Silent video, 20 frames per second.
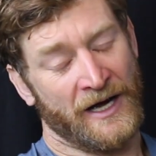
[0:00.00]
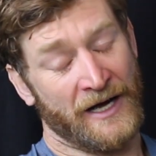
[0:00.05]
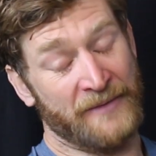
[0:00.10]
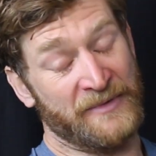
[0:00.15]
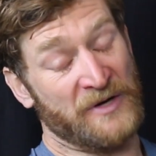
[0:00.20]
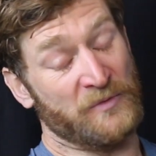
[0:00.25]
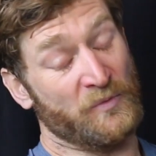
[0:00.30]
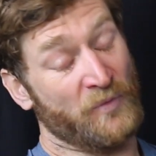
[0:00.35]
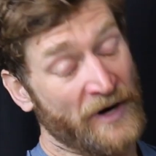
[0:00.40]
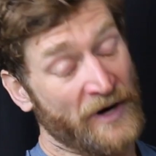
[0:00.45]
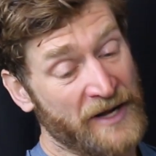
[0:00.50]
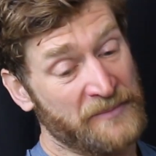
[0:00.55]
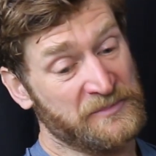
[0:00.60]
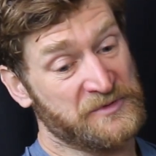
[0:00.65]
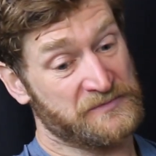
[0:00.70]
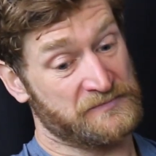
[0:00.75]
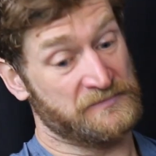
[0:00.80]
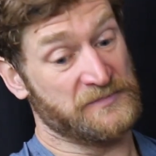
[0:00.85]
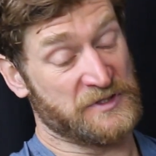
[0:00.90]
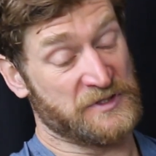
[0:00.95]
I mean, what
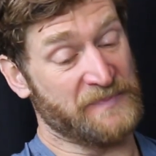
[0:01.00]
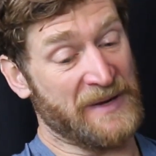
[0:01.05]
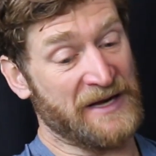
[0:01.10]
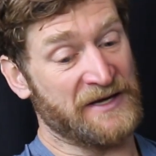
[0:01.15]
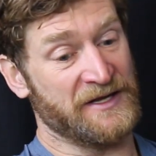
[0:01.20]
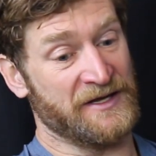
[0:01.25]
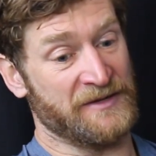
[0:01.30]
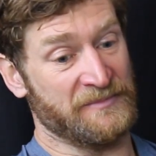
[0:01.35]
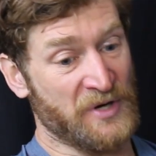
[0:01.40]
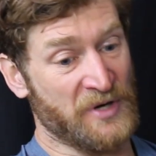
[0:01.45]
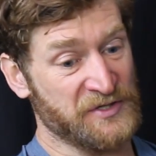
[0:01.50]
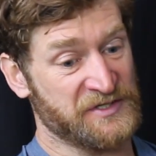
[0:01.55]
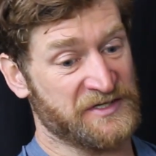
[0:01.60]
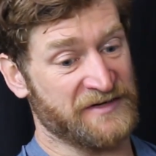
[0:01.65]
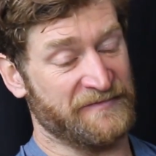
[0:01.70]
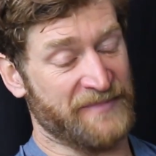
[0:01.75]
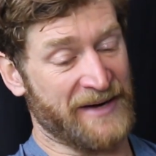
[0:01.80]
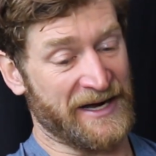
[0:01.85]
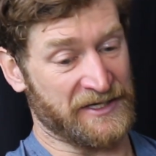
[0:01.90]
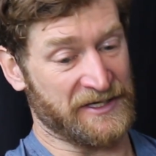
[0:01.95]
I'm spending most
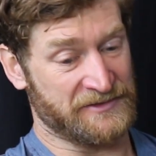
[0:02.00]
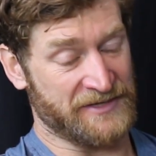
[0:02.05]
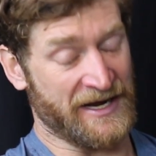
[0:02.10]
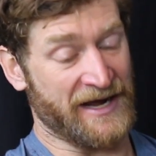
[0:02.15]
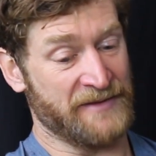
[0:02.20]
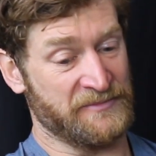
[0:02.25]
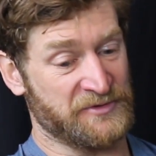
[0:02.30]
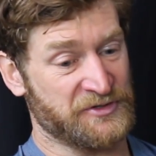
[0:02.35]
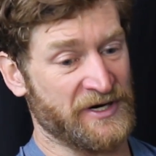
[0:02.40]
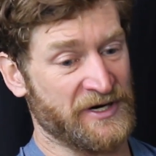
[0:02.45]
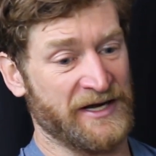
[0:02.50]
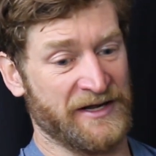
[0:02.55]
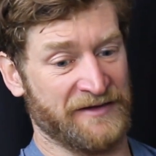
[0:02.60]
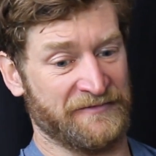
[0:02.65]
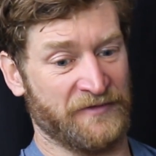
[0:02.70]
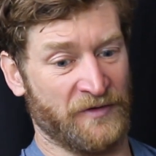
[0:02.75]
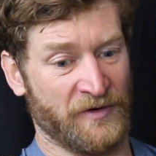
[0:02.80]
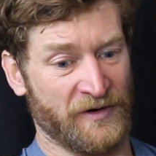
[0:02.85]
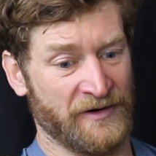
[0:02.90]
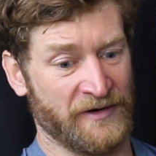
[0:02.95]
of my time training
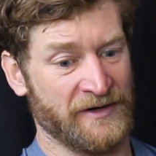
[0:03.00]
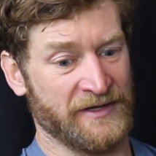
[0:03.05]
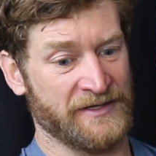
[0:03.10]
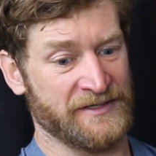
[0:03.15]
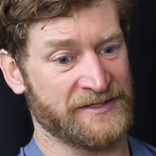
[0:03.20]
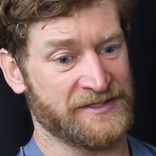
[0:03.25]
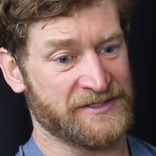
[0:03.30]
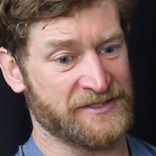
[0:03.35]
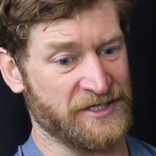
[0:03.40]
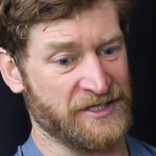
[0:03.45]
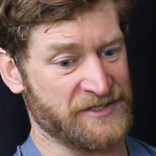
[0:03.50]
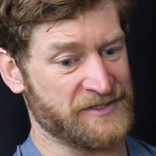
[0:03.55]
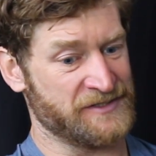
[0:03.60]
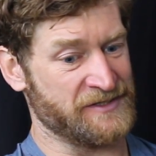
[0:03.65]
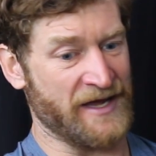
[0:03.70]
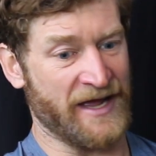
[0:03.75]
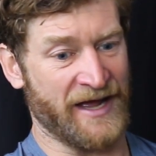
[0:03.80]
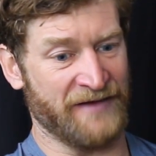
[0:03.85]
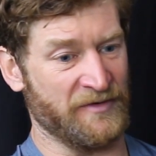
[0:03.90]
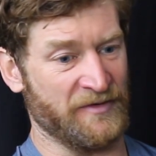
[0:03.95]
for is just
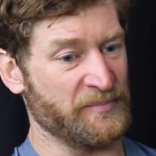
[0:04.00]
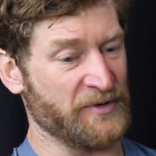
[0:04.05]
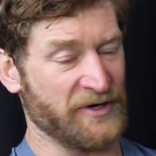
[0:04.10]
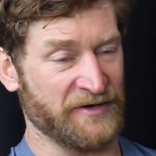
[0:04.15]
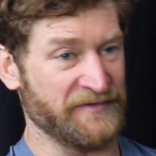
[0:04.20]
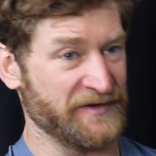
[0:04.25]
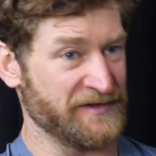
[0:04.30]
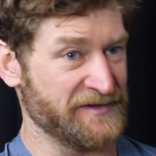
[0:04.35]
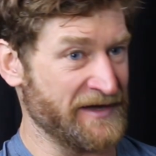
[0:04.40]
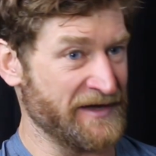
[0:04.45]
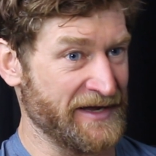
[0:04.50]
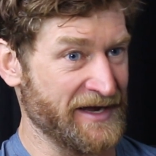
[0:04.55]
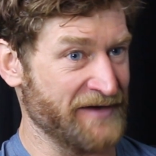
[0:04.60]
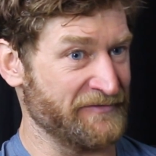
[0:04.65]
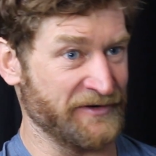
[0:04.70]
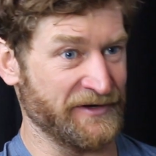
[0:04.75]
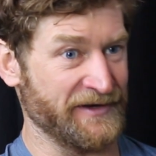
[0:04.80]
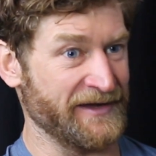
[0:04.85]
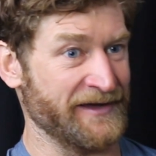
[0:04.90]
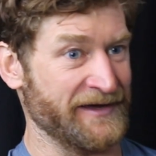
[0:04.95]
to have a perfect day
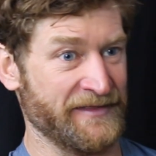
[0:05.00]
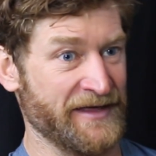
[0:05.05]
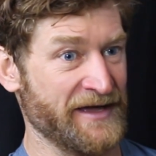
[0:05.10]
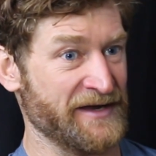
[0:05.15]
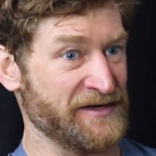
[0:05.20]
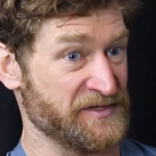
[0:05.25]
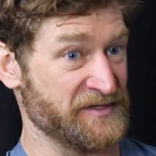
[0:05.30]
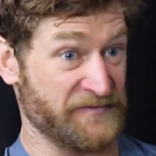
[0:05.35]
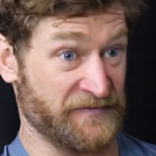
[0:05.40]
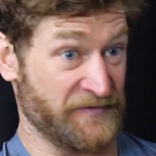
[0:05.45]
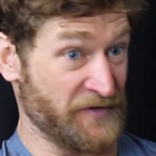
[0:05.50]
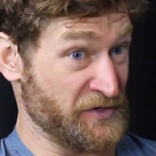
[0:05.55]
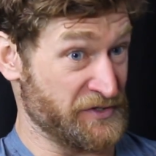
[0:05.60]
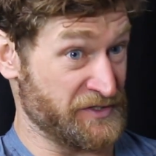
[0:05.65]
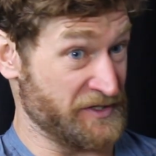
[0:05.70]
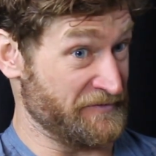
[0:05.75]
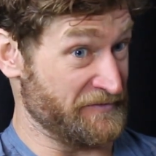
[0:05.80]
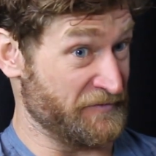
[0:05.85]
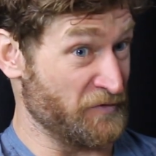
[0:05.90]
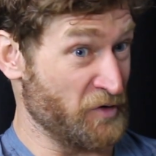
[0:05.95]
every day. That is
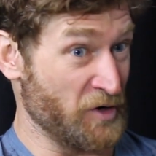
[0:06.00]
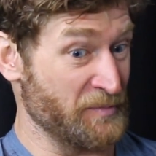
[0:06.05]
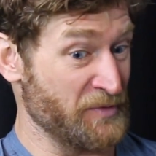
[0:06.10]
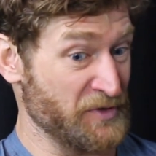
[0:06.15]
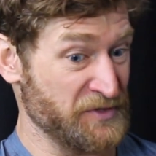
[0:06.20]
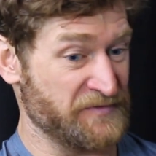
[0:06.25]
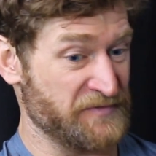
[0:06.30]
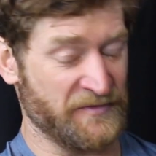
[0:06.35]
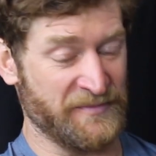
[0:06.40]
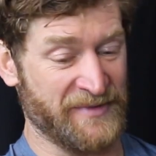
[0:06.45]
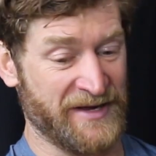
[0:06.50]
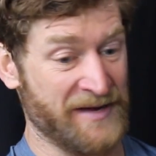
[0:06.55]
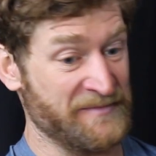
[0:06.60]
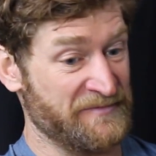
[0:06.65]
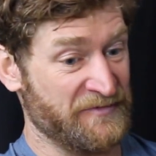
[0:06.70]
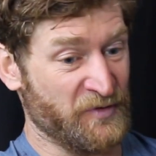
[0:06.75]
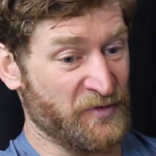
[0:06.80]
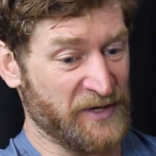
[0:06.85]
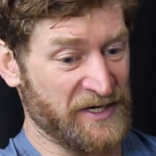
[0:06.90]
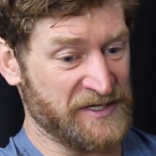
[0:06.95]
first and foremost for me. I'm
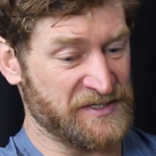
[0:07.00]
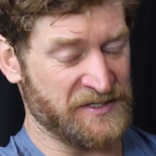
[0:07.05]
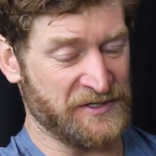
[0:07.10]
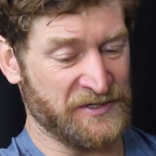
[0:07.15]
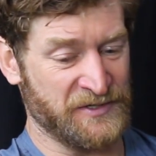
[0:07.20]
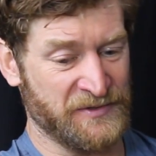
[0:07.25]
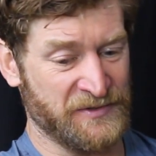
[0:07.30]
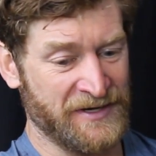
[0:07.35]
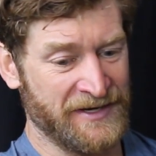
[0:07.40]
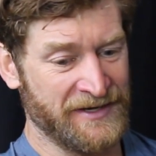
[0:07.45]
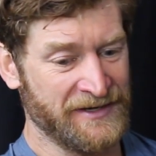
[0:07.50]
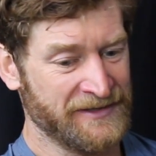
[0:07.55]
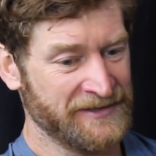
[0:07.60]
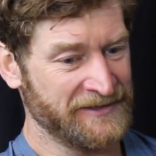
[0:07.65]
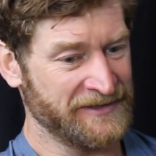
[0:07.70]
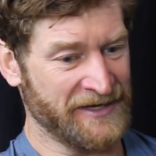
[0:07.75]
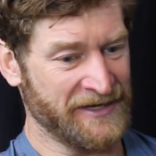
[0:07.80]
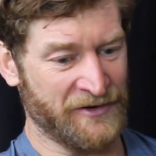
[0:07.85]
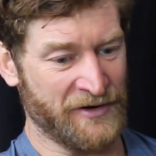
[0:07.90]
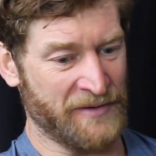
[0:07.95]
42.
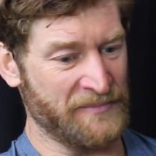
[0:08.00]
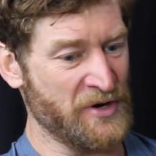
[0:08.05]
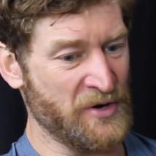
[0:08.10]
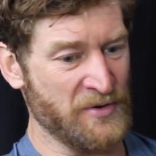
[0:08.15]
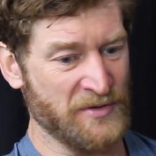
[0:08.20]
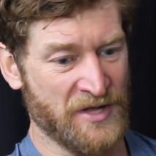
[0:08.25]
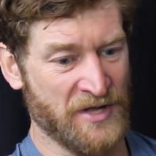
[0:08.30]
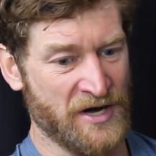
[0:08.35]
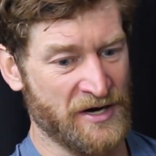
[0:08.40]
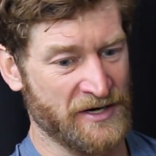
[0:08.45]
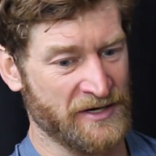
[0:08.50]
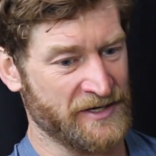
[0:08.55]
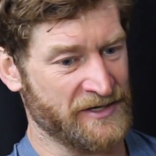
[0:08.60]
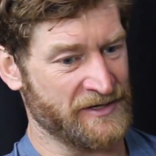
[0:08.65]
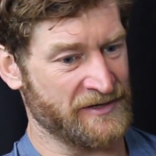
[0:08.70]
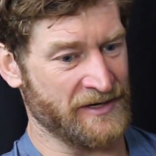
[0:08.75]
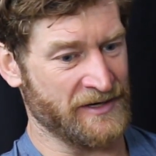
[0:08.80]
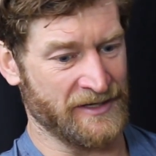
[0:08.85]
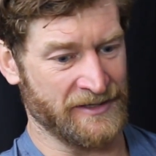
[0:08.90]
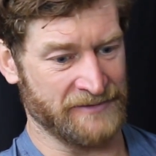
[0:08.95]
You know, I'm no
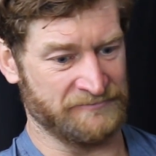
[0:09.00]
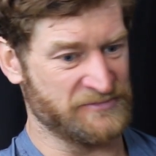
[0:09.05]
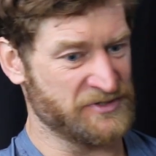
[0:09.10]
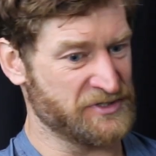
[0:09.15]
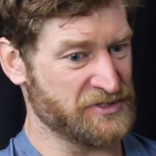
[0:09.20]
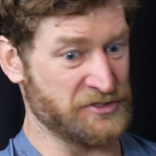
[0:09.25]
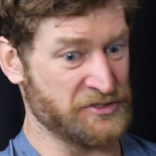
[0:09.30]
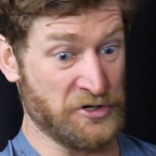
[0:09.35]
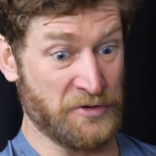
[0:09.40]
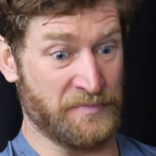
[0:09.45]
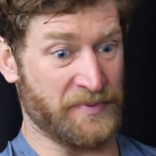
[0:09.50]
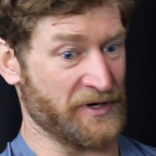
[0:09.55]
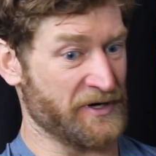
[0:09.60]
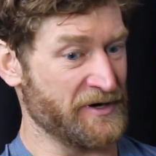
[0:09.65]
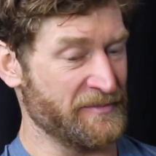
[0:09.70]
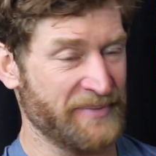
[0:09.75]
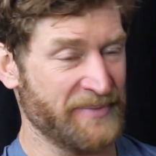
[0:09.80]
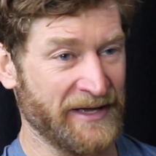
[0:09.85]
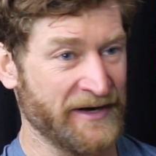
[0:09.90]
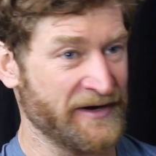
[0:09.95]
longer a super
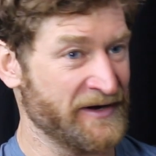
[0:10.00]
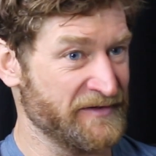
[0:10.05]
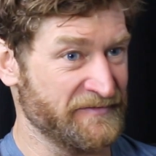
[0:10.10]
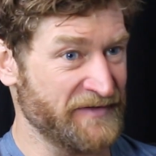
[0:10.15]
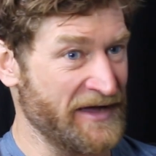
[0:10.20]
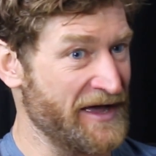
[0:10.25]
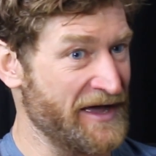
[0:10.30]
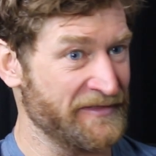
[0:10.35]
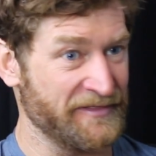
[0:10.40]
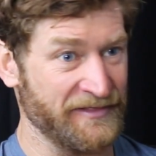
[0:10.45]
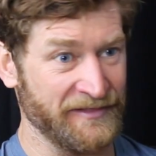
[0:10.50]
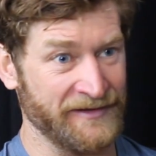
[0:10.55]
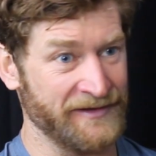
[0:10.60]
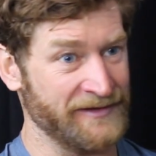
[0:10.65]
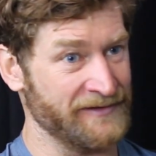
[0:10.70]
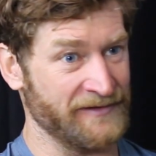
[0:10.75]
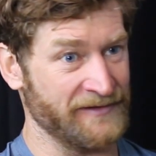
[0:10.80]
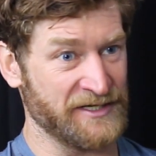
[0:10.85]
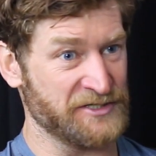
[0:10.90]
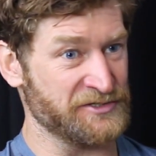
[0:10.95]
competitive
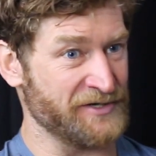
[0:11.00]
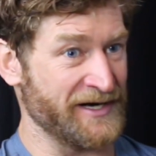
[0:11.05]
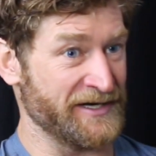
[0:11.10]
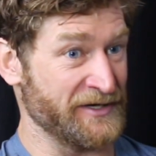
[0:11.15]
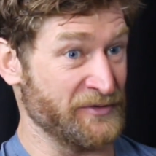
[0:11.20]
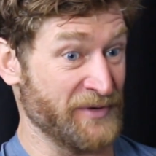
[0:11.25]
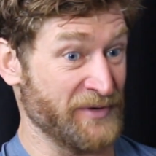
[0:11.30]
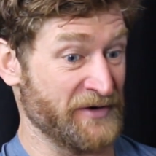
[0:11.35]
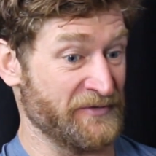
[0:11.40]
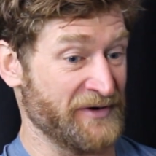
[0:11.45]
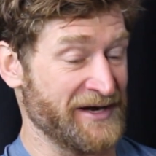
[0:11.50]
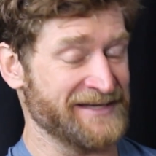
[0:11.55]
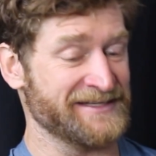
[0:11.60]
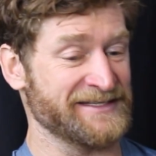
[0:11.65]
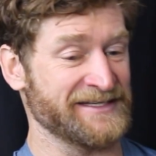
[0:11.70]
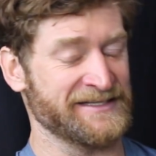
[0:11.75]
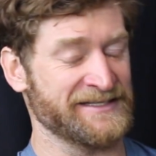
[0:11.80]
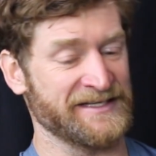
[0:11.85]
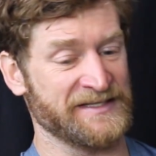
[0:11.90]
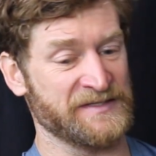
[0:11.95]
athlete, like trying to win
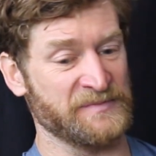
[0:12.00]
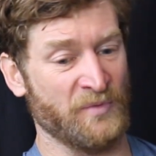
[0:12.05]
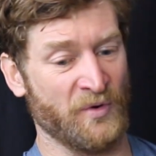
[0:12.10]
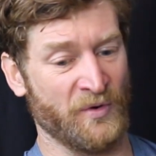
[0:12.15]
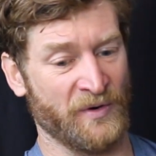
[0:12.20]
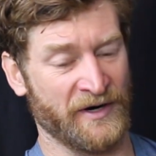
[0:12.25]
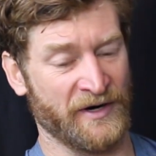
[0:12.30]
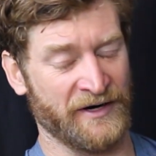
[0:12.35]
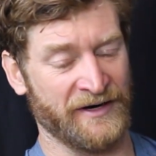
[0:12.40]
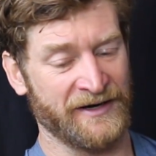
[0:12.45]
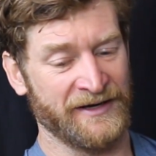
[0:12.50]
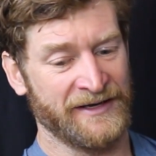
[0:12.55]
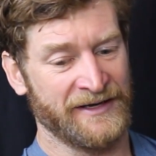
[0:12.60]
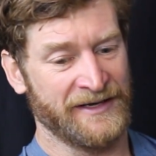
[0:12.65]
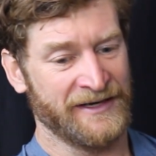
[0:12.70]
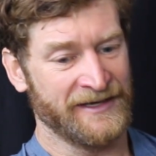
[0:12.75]
races. It's more